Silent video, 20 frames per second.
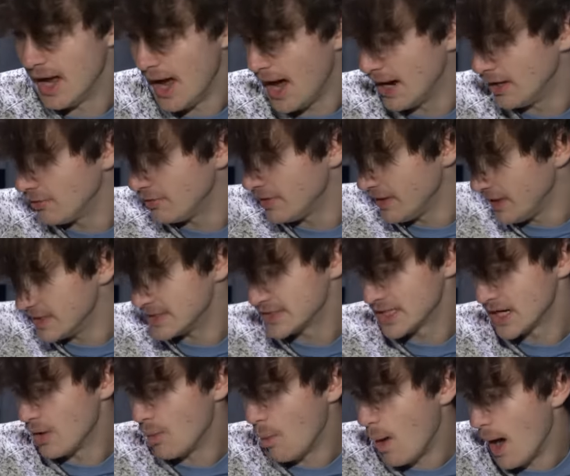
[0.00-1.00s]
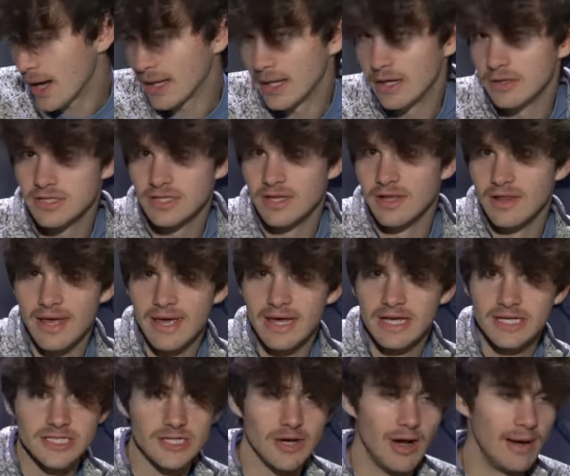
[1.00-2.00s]
I don't think he's gonna walk out to the
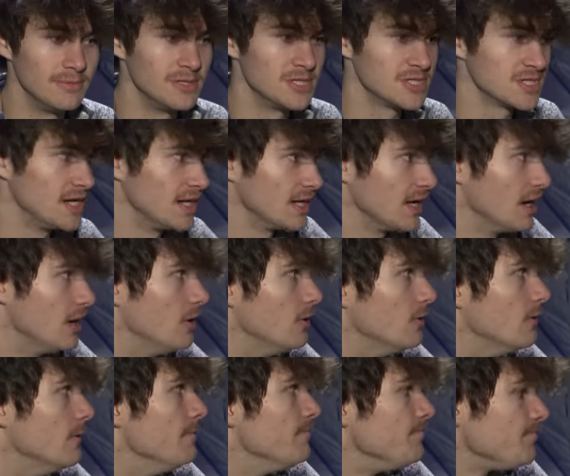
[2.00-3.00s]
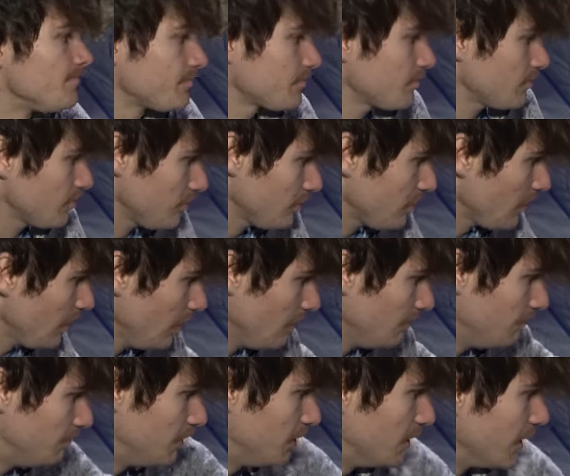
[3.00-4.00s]
lake, so I'm just gonna go
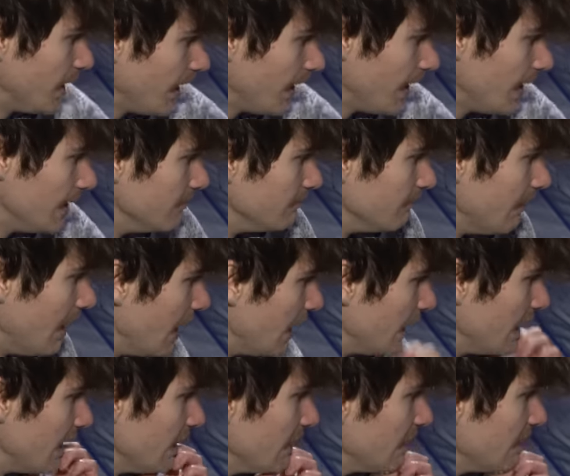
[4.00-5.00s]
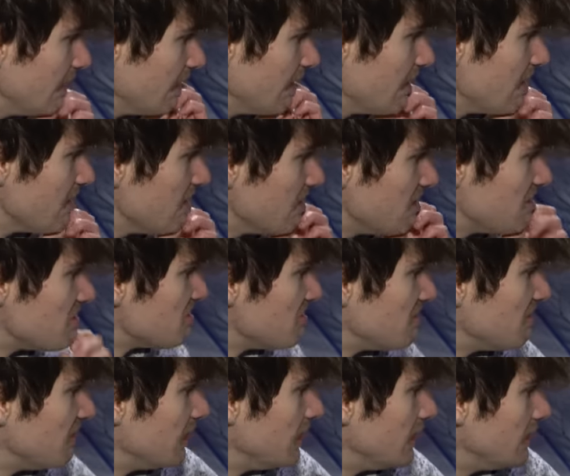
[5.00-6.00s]
put on my
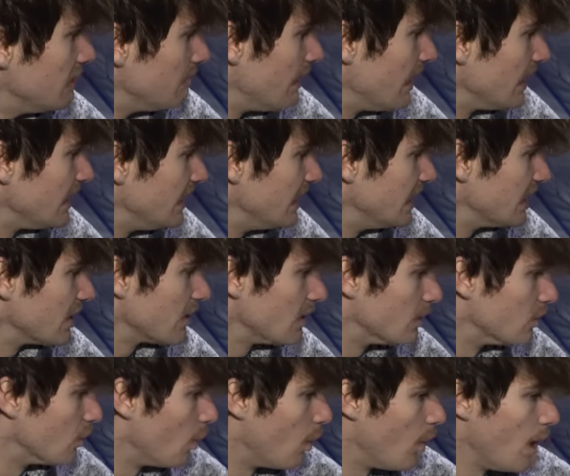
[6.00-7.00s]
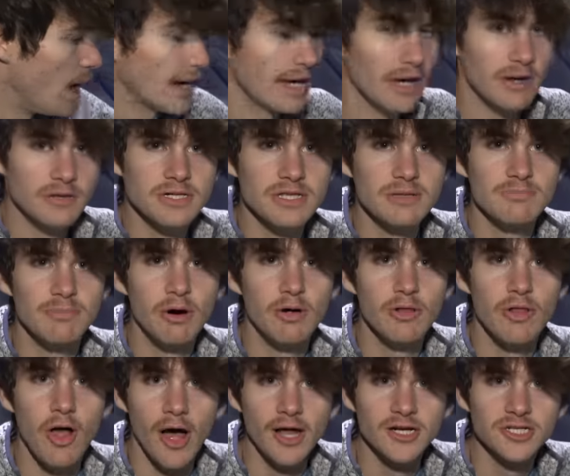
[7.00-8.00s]
my gear and walk out to the
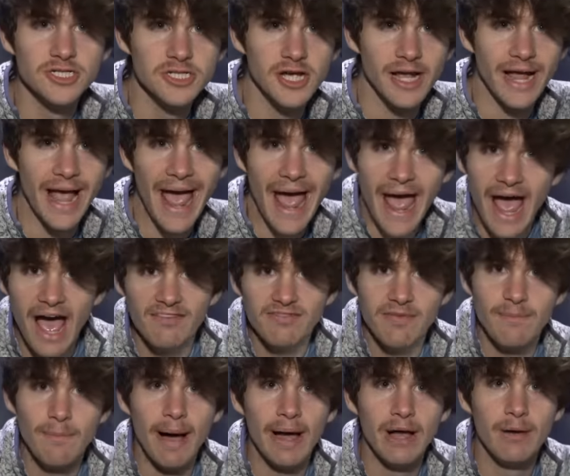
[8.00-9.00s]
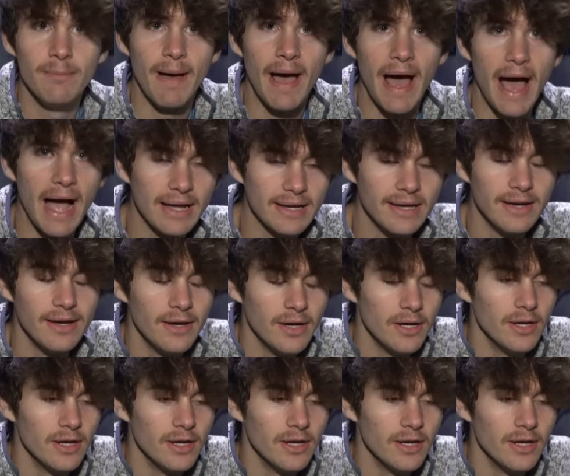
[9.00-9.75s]
boat launch, like half a mile back,